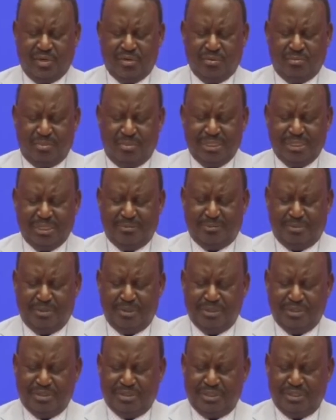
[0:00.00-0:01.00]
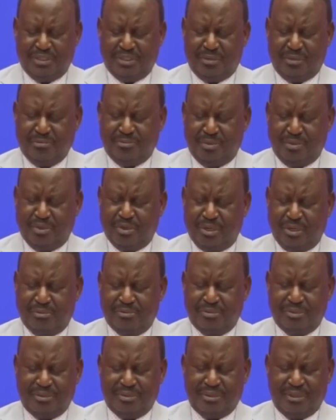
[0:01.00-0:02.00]
on better policies and
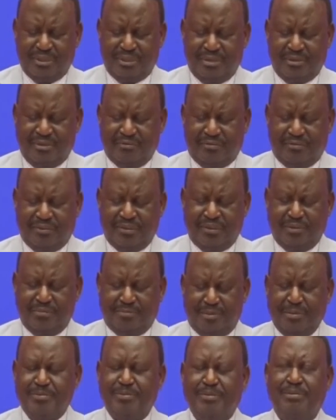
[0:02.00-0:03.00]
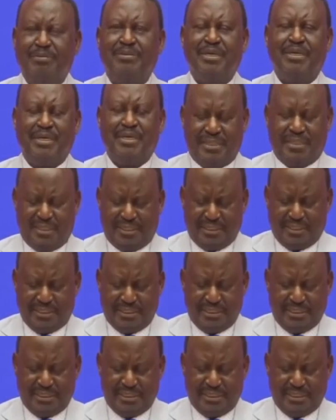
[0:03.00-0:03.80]
programs for the people of Kenya